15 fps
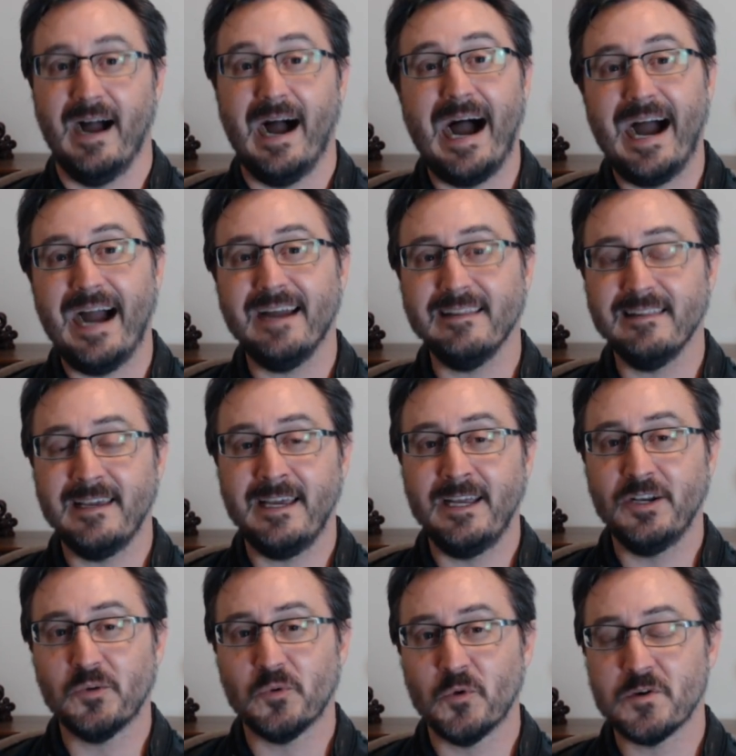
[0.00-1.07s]
I
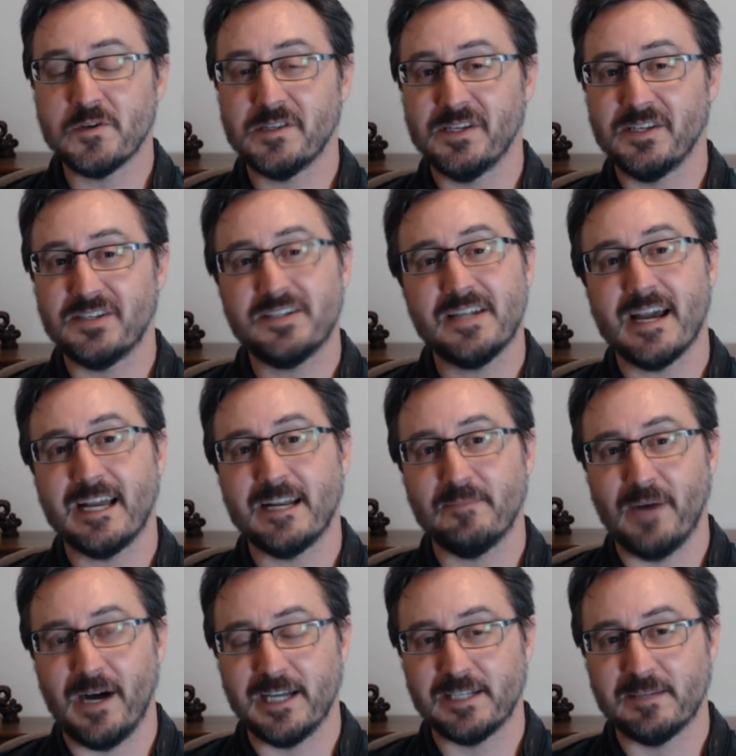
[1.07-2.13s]
lean toward this second
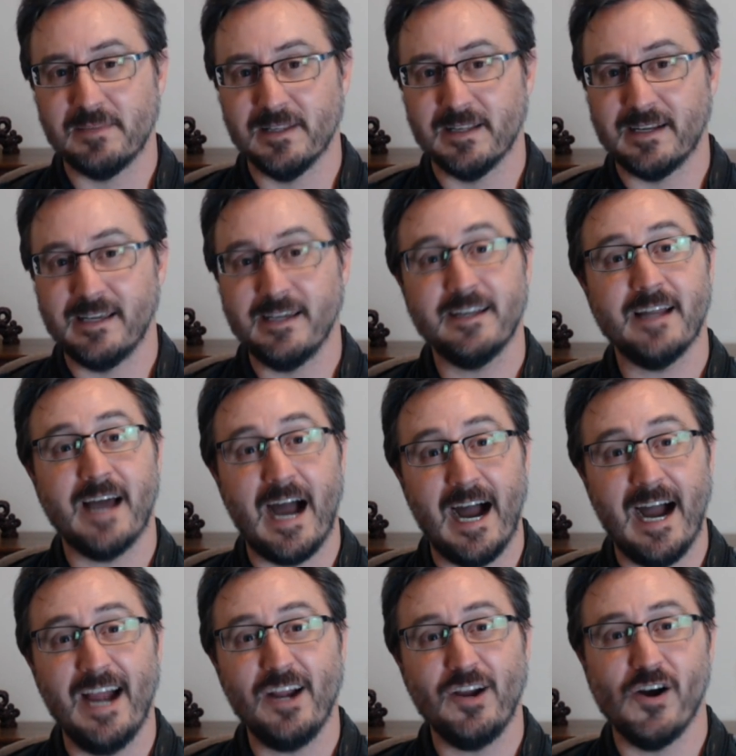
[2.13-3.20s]
possibility, and
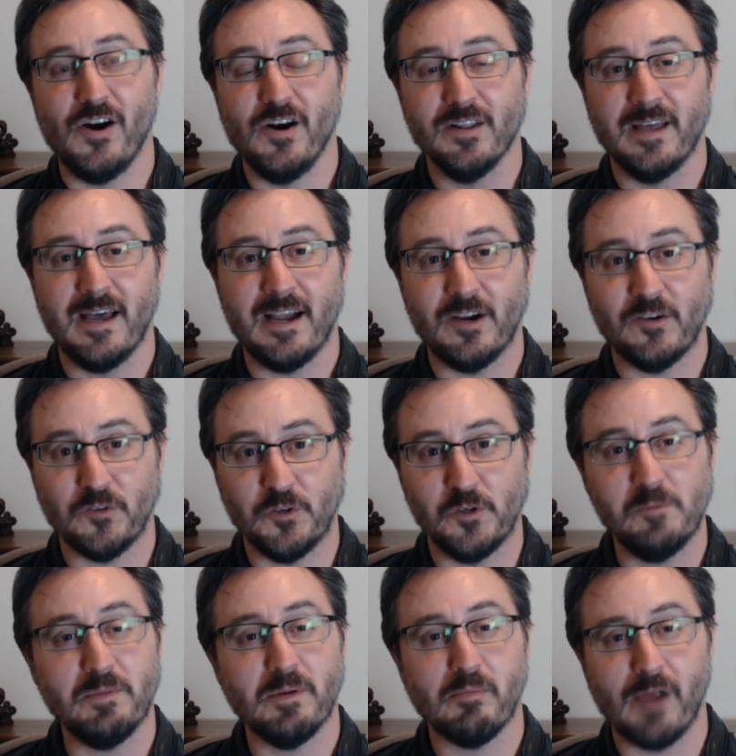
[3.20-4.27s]
I call that
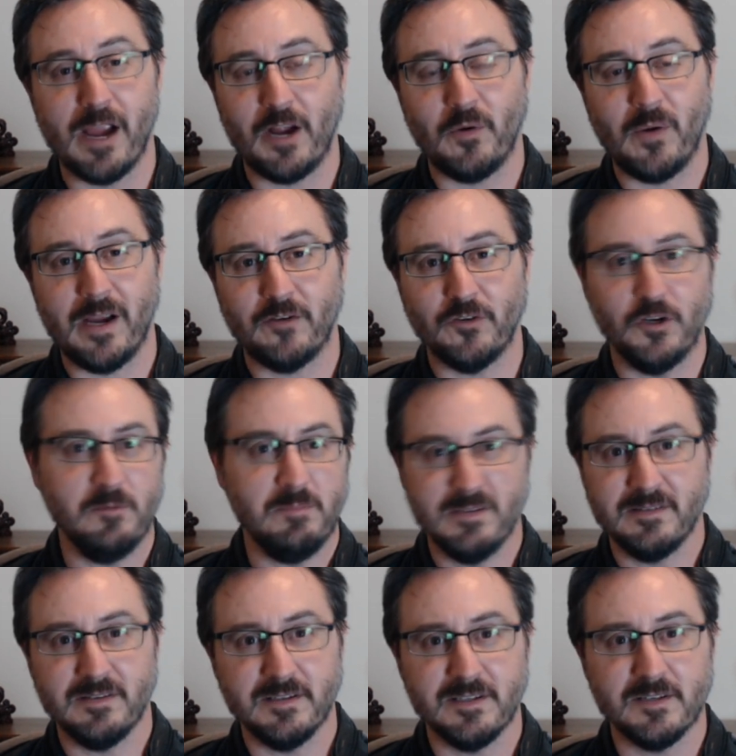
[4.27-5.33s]
group the breakaway group.
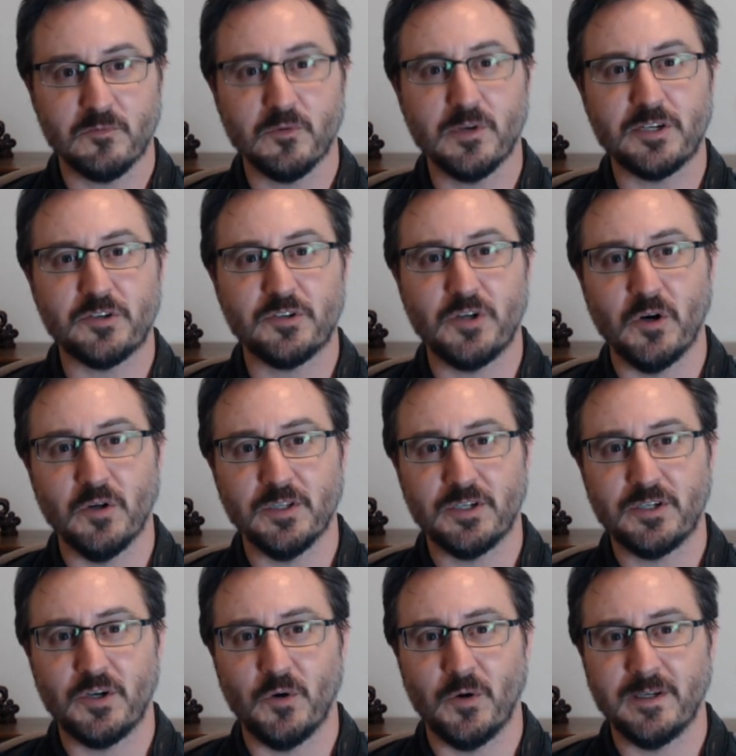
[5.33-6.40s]
And eh, Richard Dolan
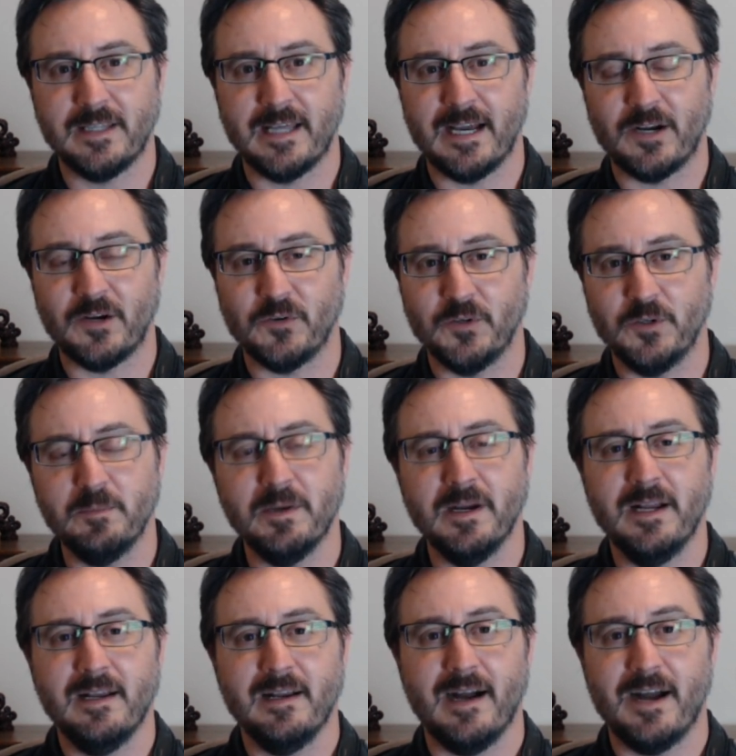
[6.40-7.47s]
coined that group.
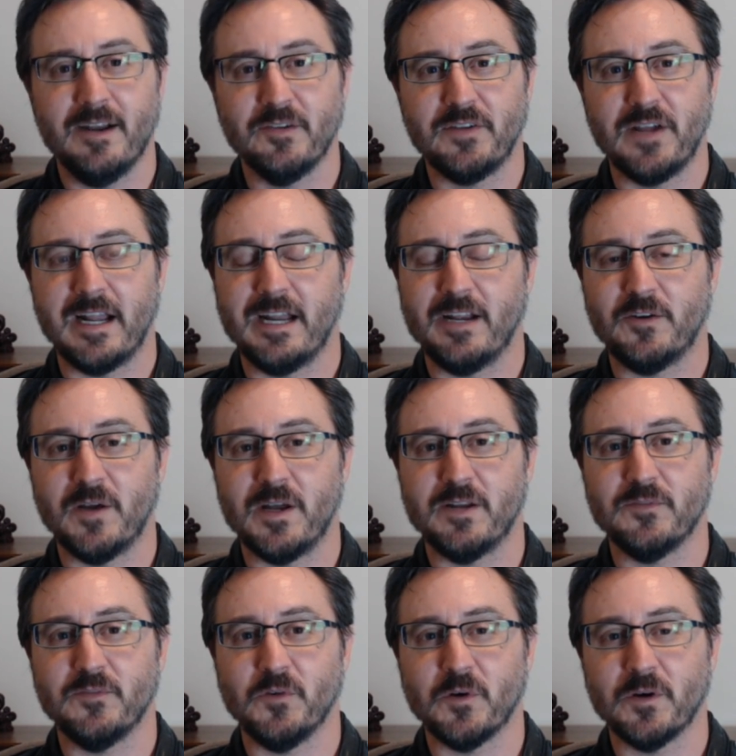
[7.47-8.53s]
I don't take any
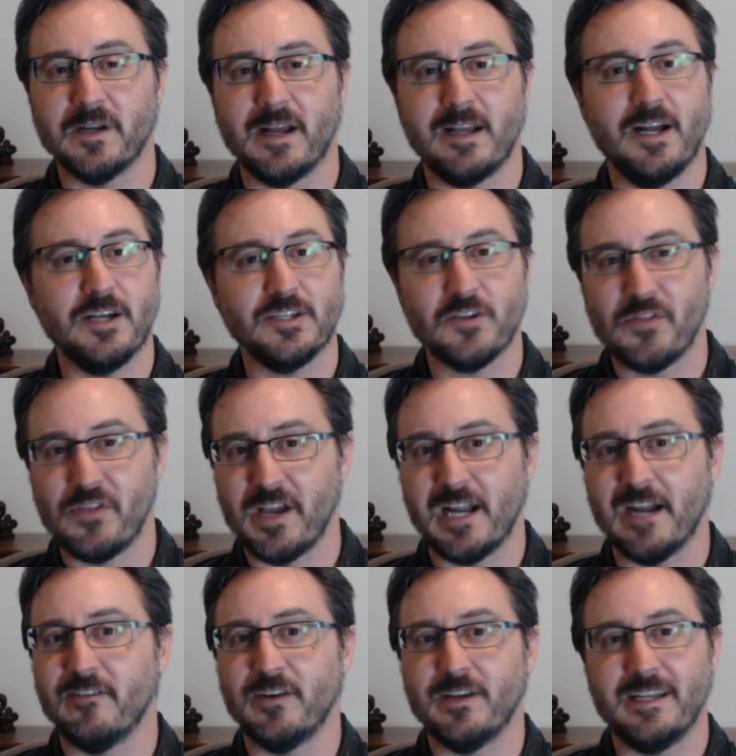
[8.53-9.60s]
credit for it. I also think
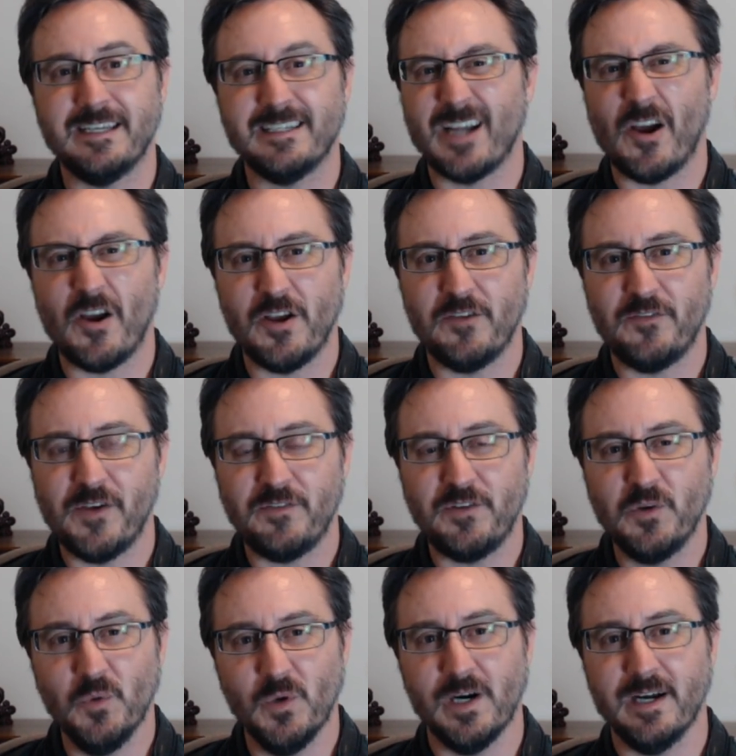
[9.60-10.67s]
of it as Area
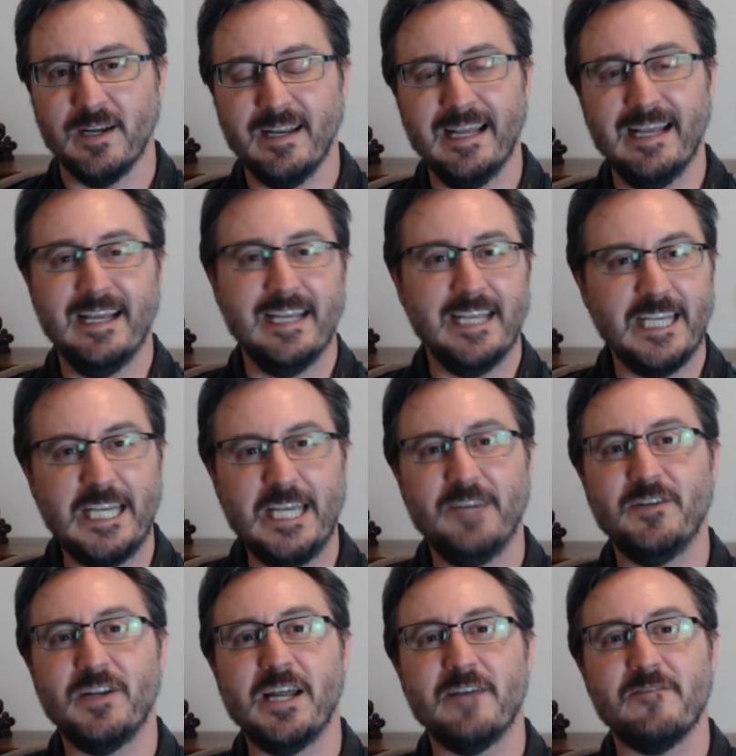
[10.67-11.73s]
51
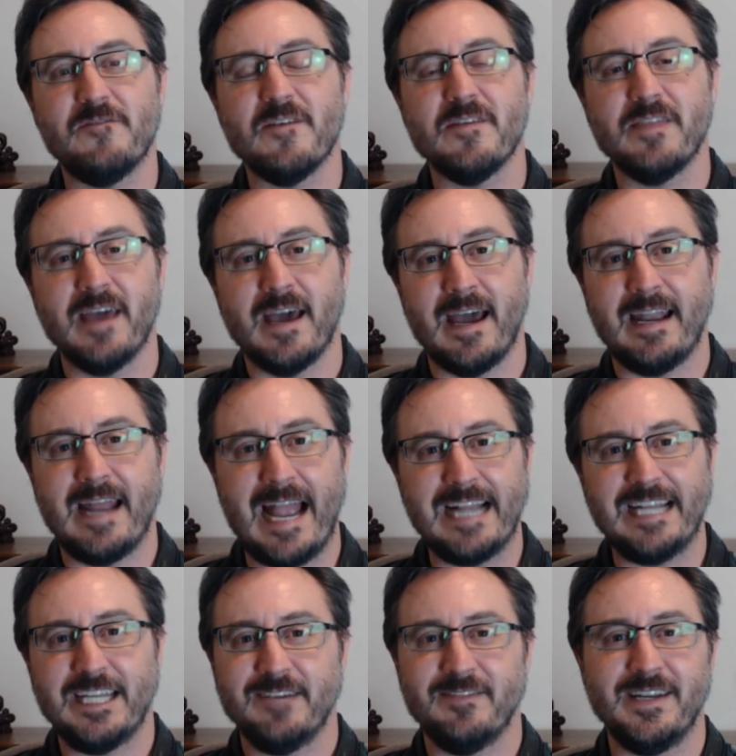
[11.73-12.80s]
even if that
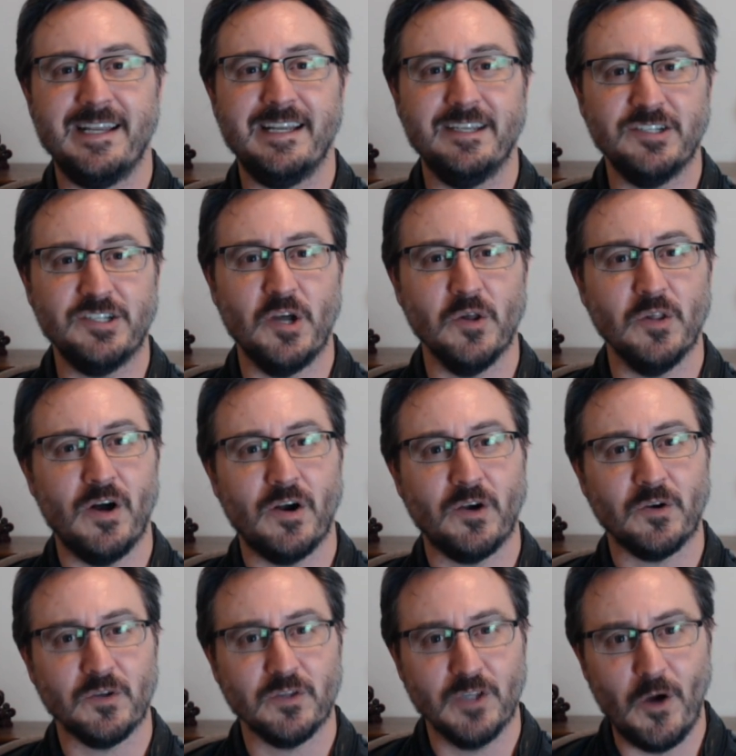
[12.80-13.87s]
activity is no
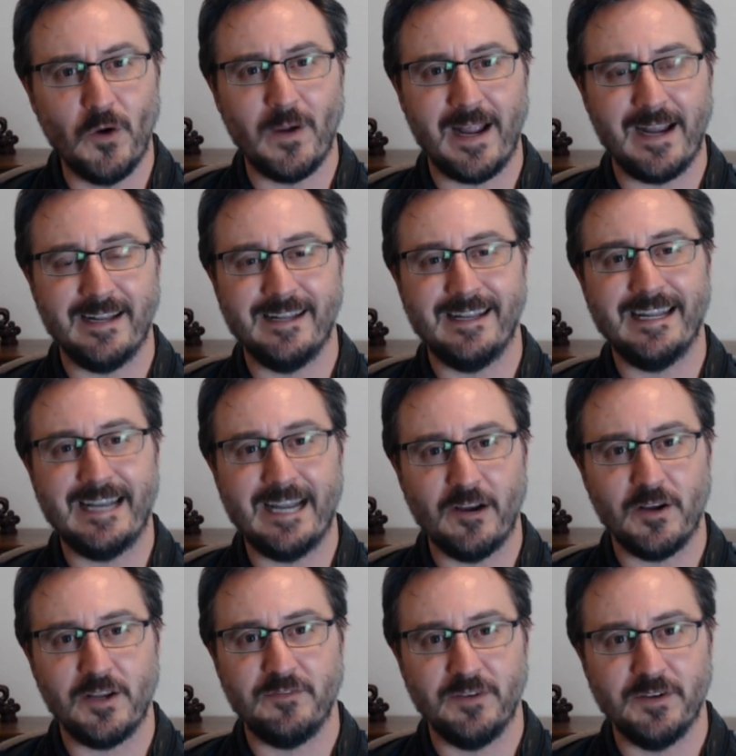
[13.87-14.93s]
longer located at
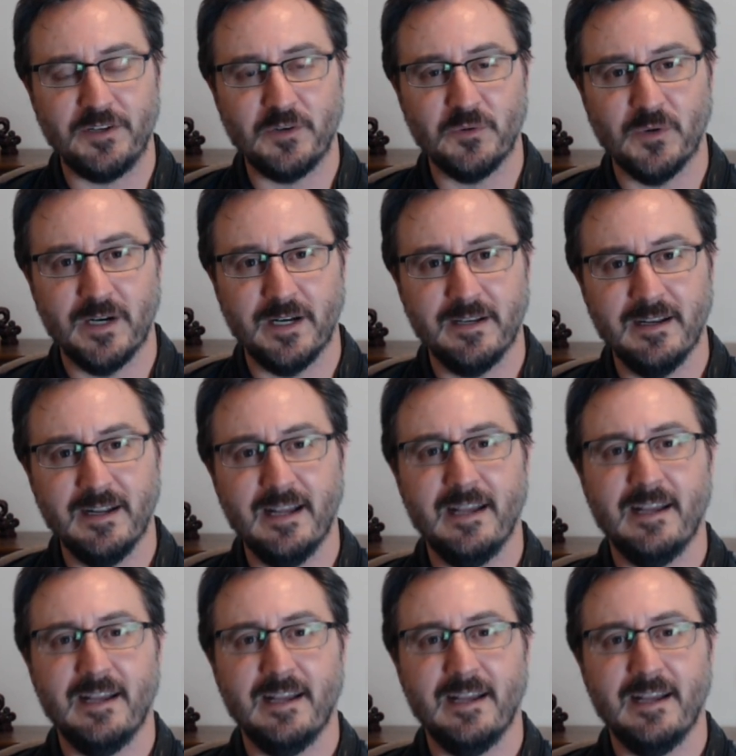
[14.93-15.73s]
Area 51.